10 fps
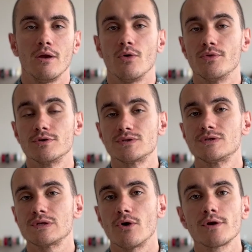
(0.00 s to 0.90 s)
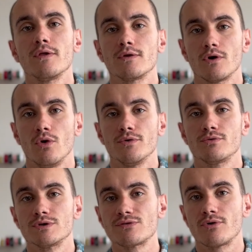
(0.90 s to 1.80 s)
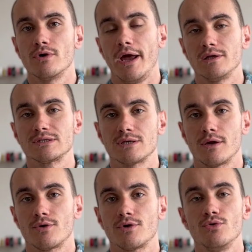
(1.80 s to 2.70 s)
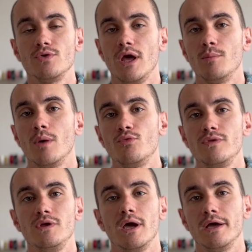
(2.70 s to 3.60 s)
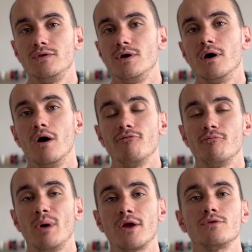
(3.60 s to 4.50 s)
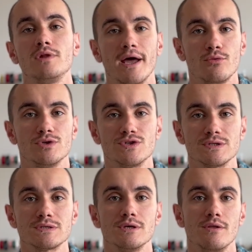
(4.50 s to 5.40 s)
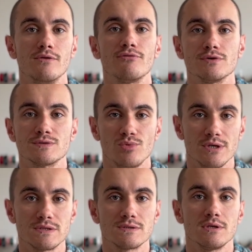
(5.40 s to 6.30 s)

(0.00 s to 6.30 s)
Now, there's this architect called Christopher Alexander who came up with the idea of pattern languages in the first place.